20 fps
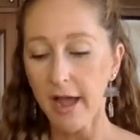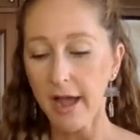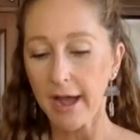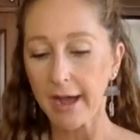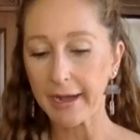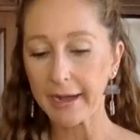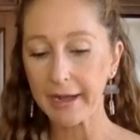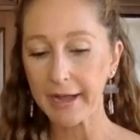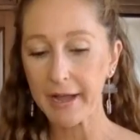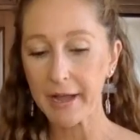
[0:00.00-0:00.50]

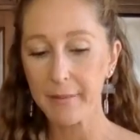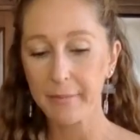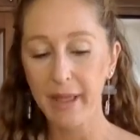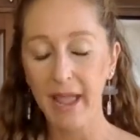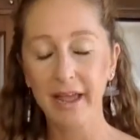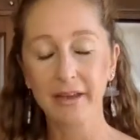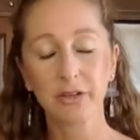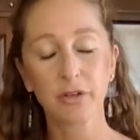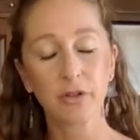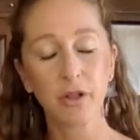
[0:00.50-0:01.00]

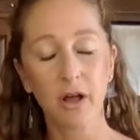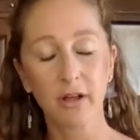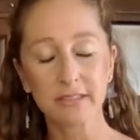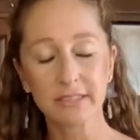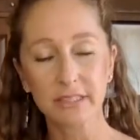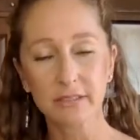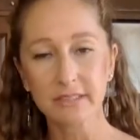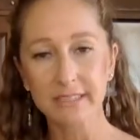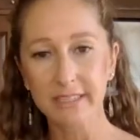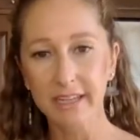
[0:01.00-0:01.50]
And you'll
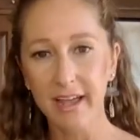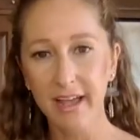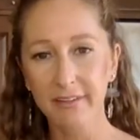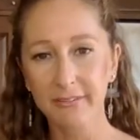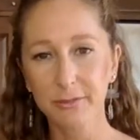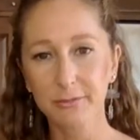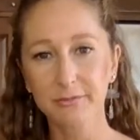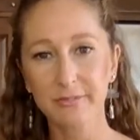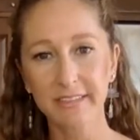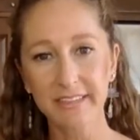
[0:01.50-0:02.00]
also see I have
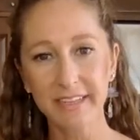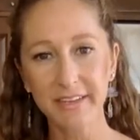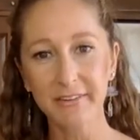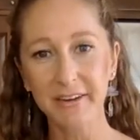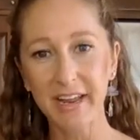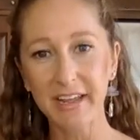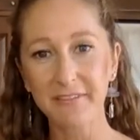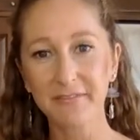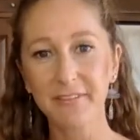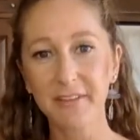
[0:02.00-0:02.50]
a really
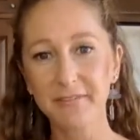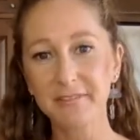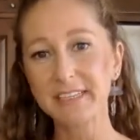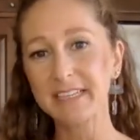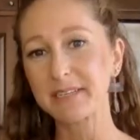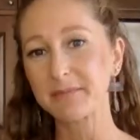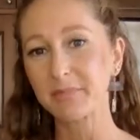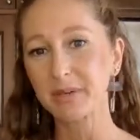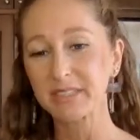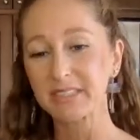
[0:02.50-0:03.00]
great
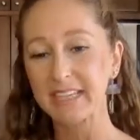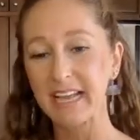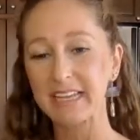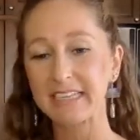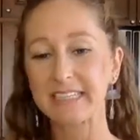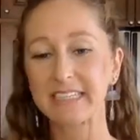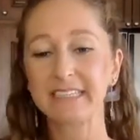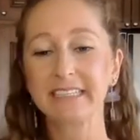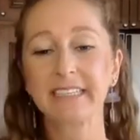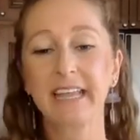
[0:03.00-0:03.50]
15%
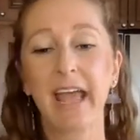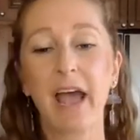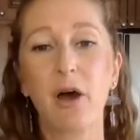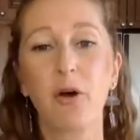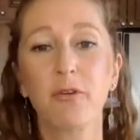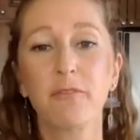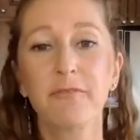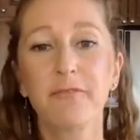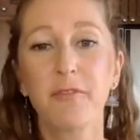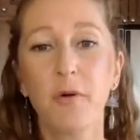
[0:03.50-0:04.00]

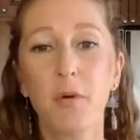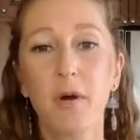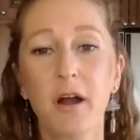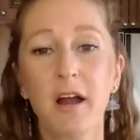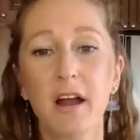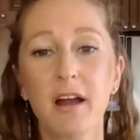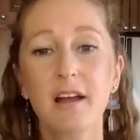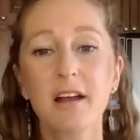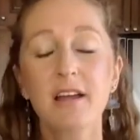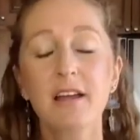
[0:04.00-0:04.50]
discount
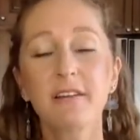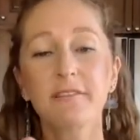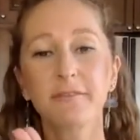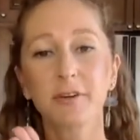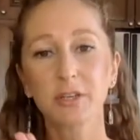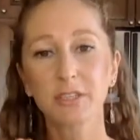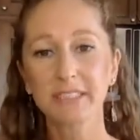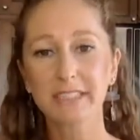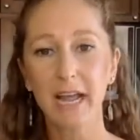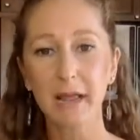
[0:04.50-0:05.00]
for
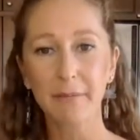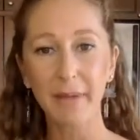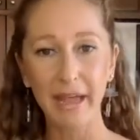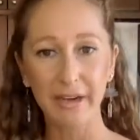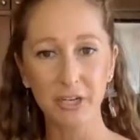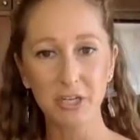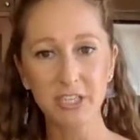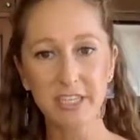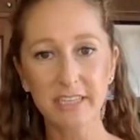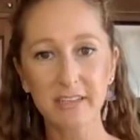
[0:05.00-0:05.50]
first-time
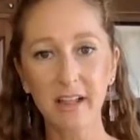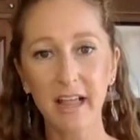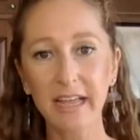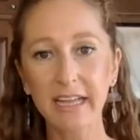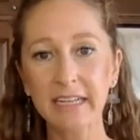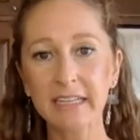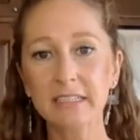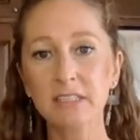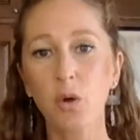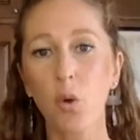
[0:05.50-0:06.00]
energy
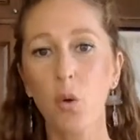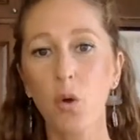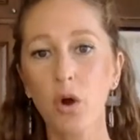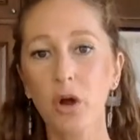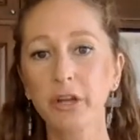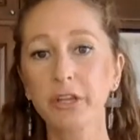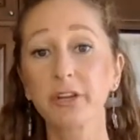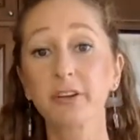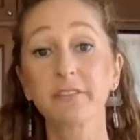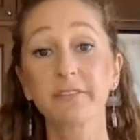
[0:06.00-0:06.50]
clients or
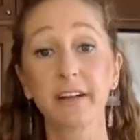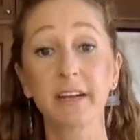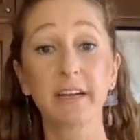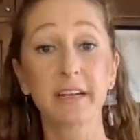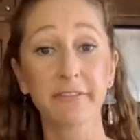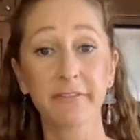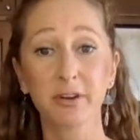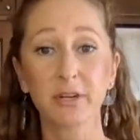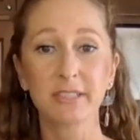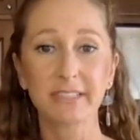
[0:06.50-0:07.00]
your very
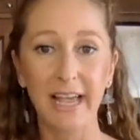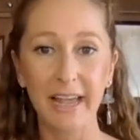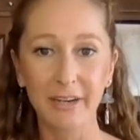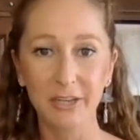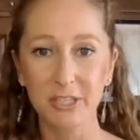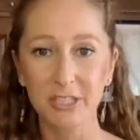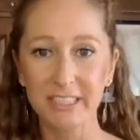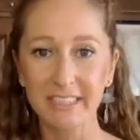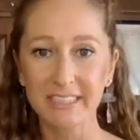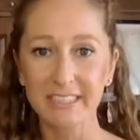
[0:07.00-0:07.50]
first
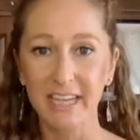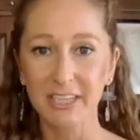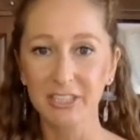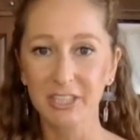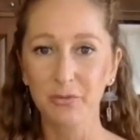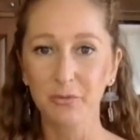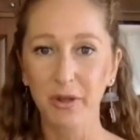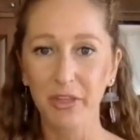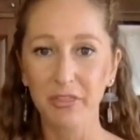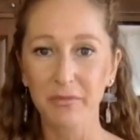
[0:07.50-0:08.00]
energy
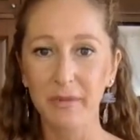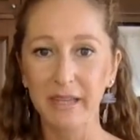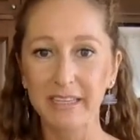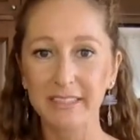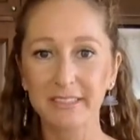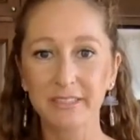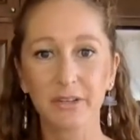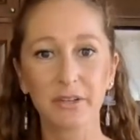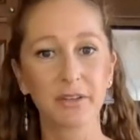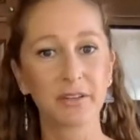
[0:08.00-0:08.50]
session with me.
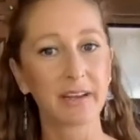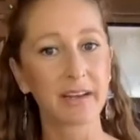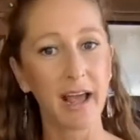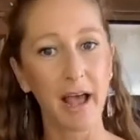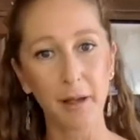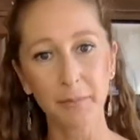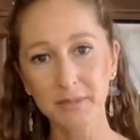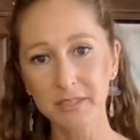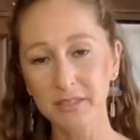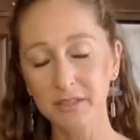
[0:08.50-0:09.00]
So you can
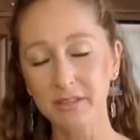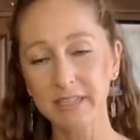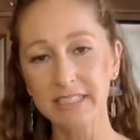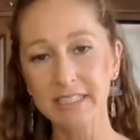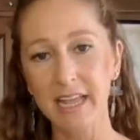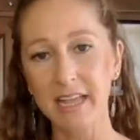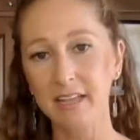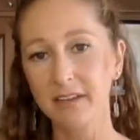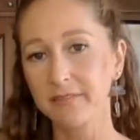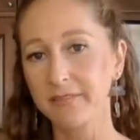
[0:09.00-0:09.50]
absolutely
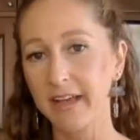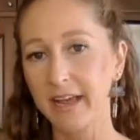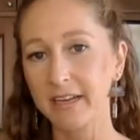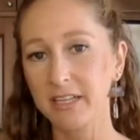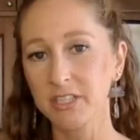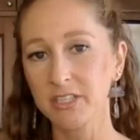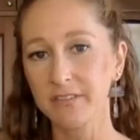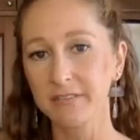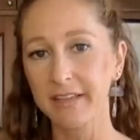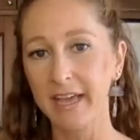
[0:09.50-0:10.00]
take
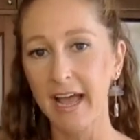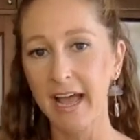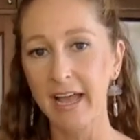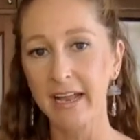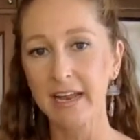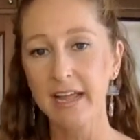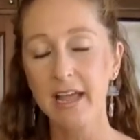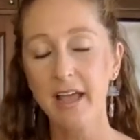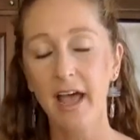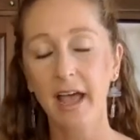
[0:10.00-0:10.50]
advantage of
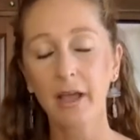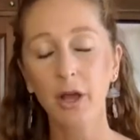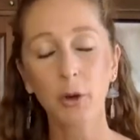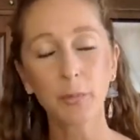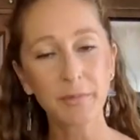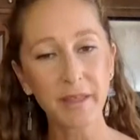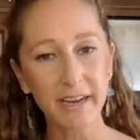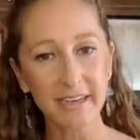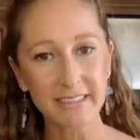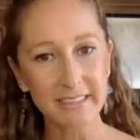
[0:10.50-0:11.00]
that. I
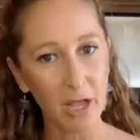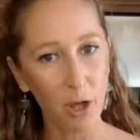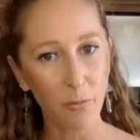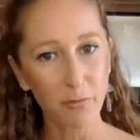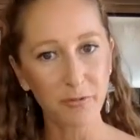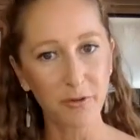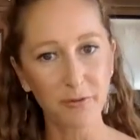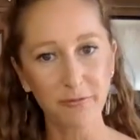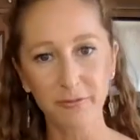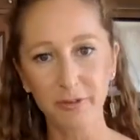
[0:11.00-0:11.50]
hope that is
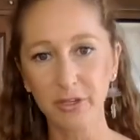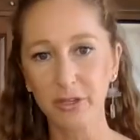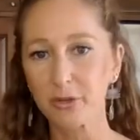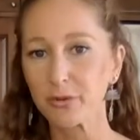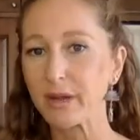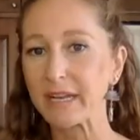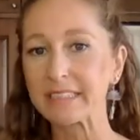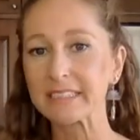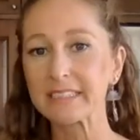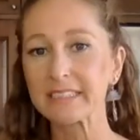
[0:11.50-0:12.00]
helpful for you
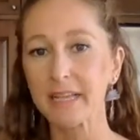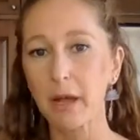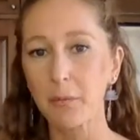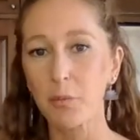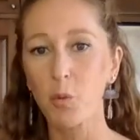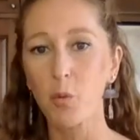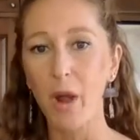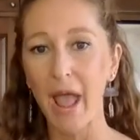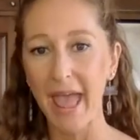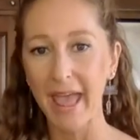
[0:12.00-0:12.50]
in
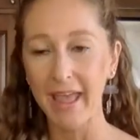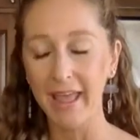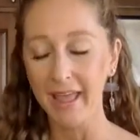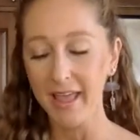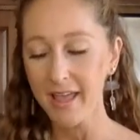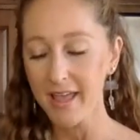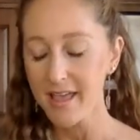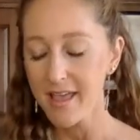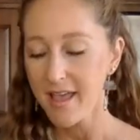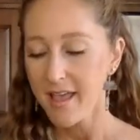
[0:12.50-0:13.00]
some
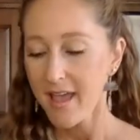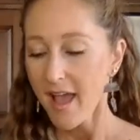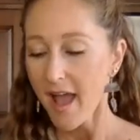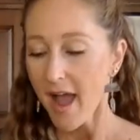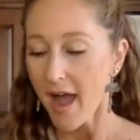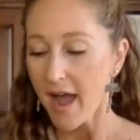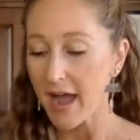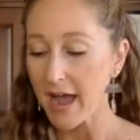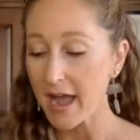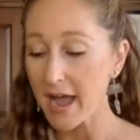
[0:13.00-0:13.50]
way.
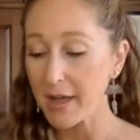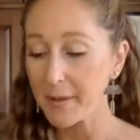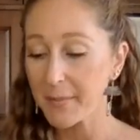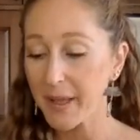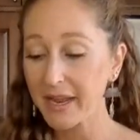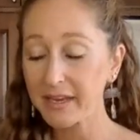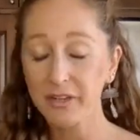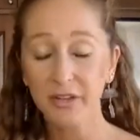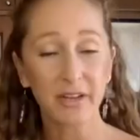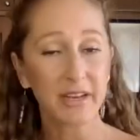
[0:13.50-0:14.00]

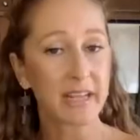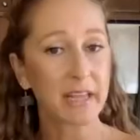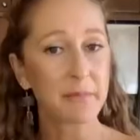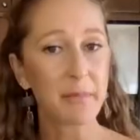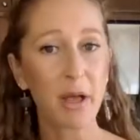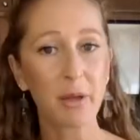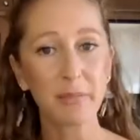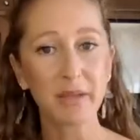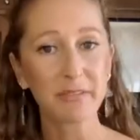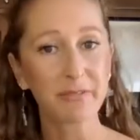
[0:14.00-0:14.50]
And you can
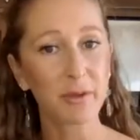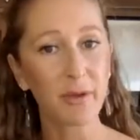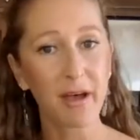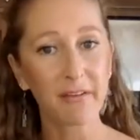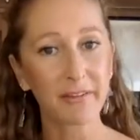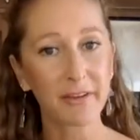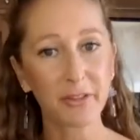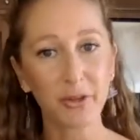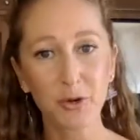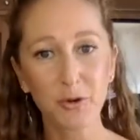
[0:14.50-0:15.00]
email me if you
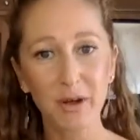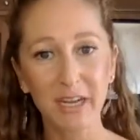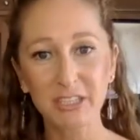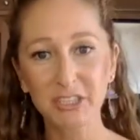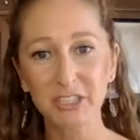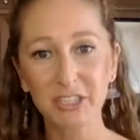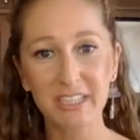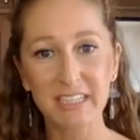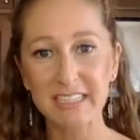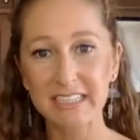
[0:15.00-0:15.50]
have other
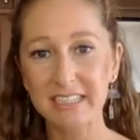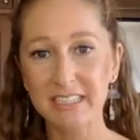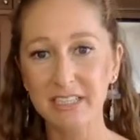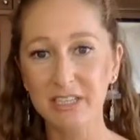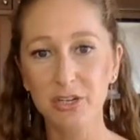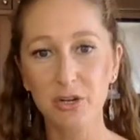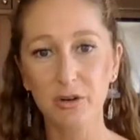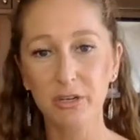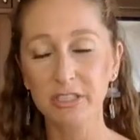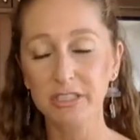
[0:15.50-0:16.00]
questions, you
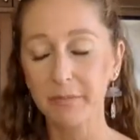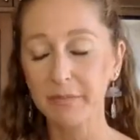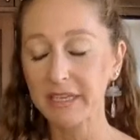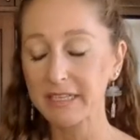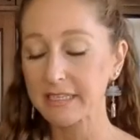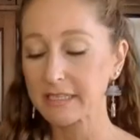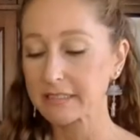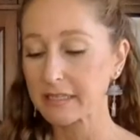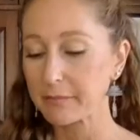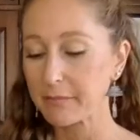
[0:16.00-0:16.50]
know, or something
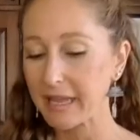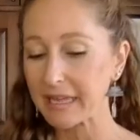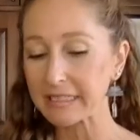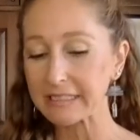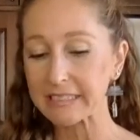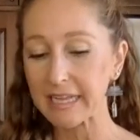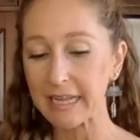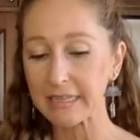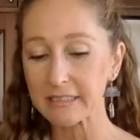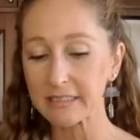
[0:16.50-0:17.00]
doesn't make
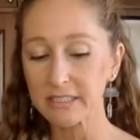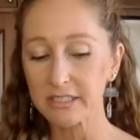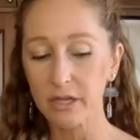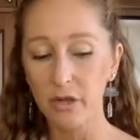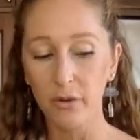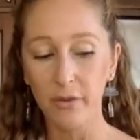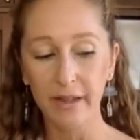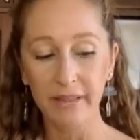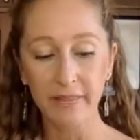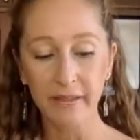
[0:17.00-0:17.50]
sense.
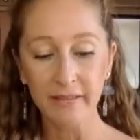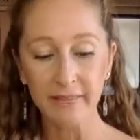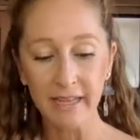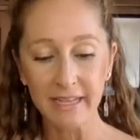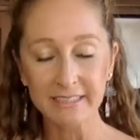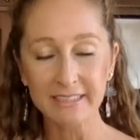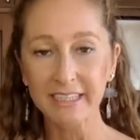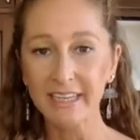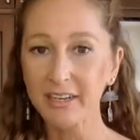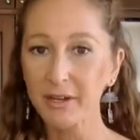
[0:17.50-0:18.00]
So I think
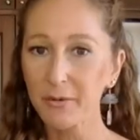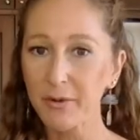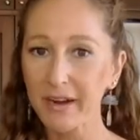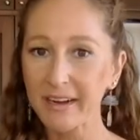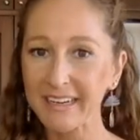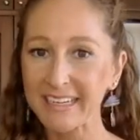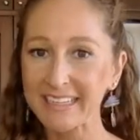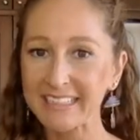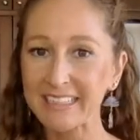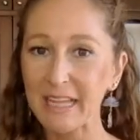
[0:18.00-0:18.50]
that's it,
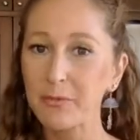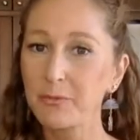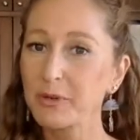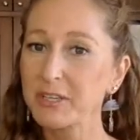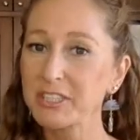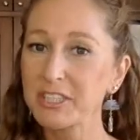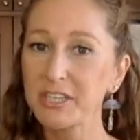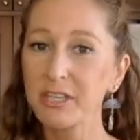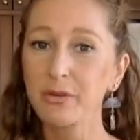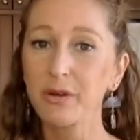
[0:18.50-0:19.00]
Aquarius. I'm
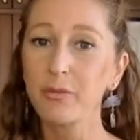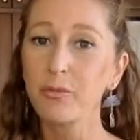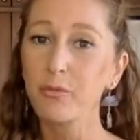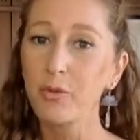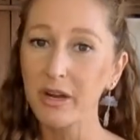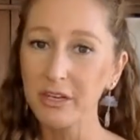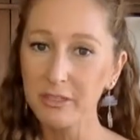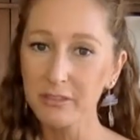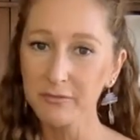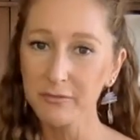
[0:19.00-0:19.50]
wishing you a
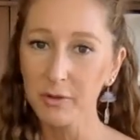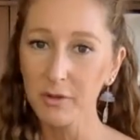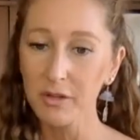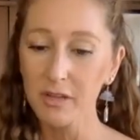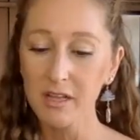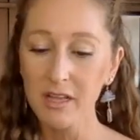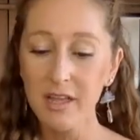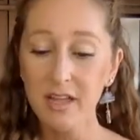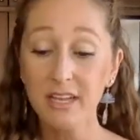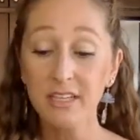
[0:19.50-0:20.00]

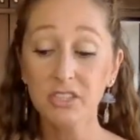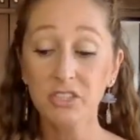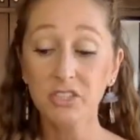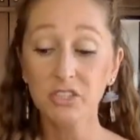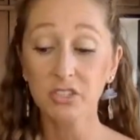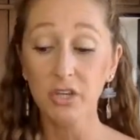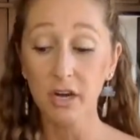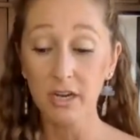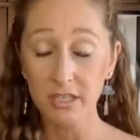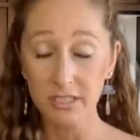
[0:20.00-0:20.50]
wonderful
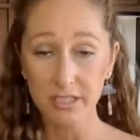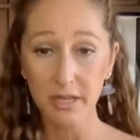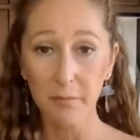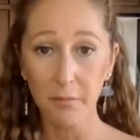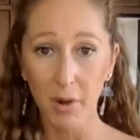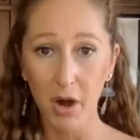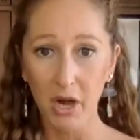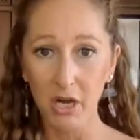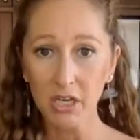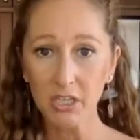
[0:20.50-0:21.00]
start to
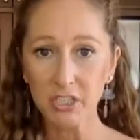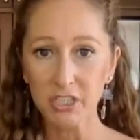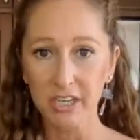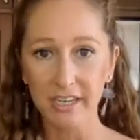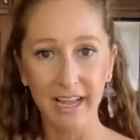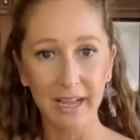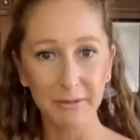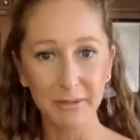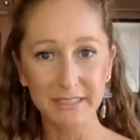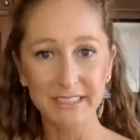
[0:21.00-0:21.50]
March, and
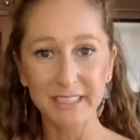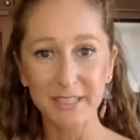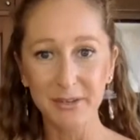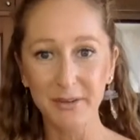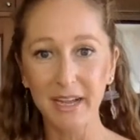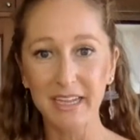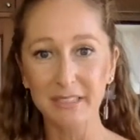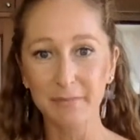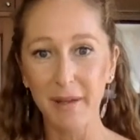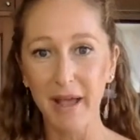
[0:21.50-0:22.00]
I will see you
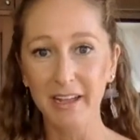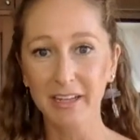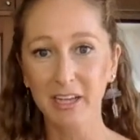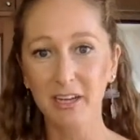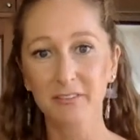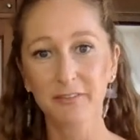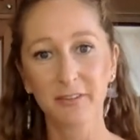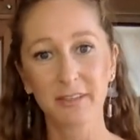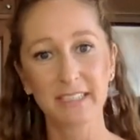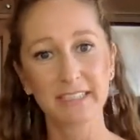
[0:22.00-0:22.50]
guys back
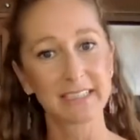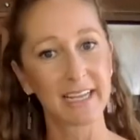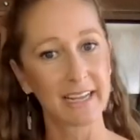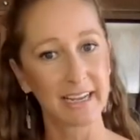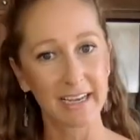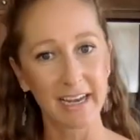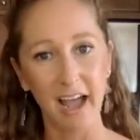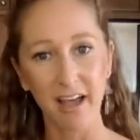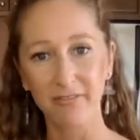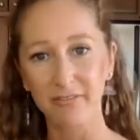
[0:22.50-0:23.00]
here for the
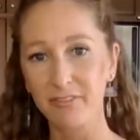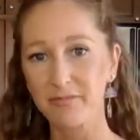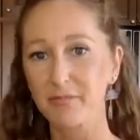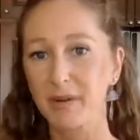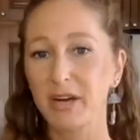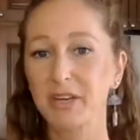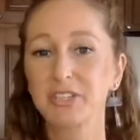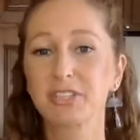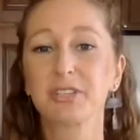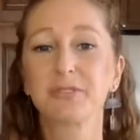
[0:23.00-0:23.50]
second half of
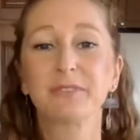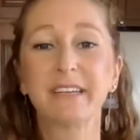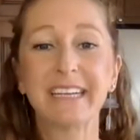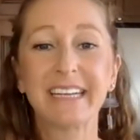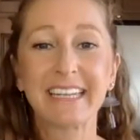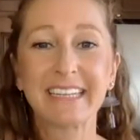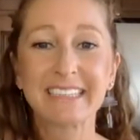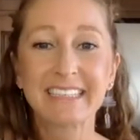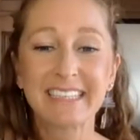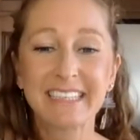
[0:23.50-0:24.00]
March
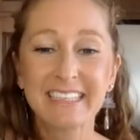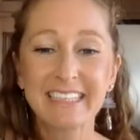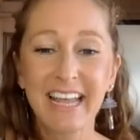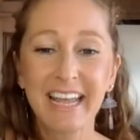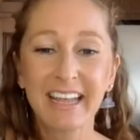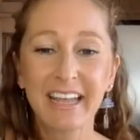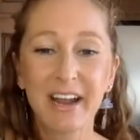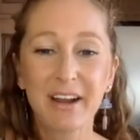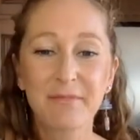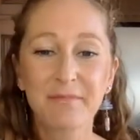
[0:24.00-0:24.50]
readings.
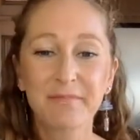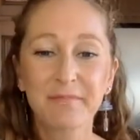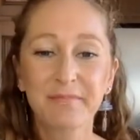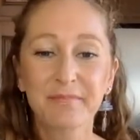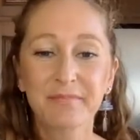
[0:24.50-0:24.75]
Take care.